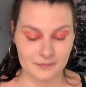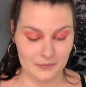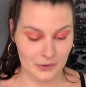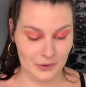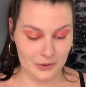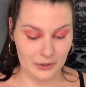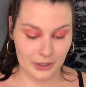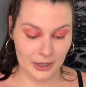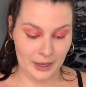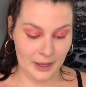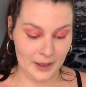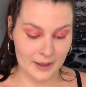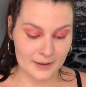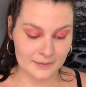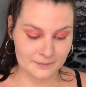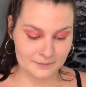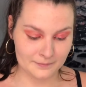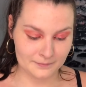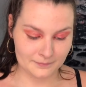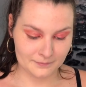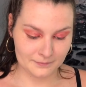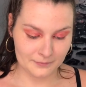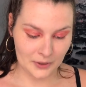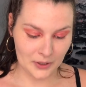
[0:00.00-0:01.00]
Okay.
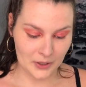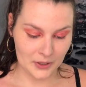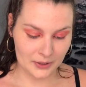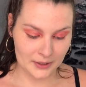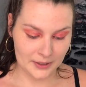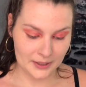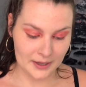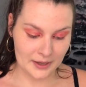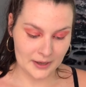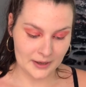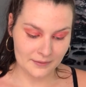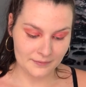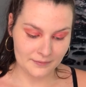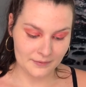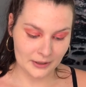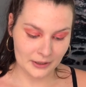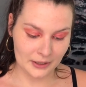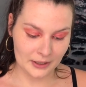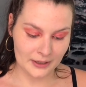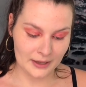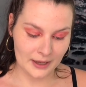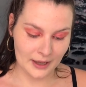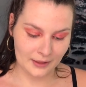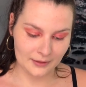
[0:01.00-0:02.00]
Okay.
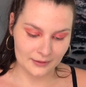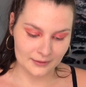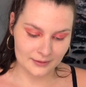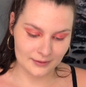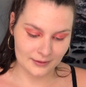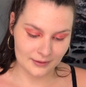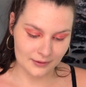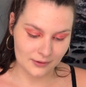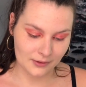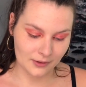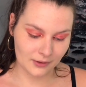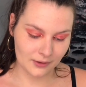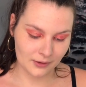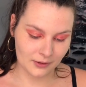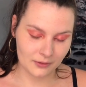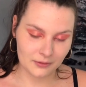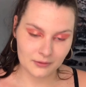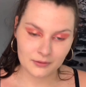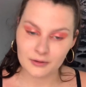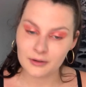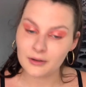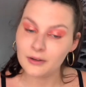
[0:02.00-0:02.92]
Very galaxy girl.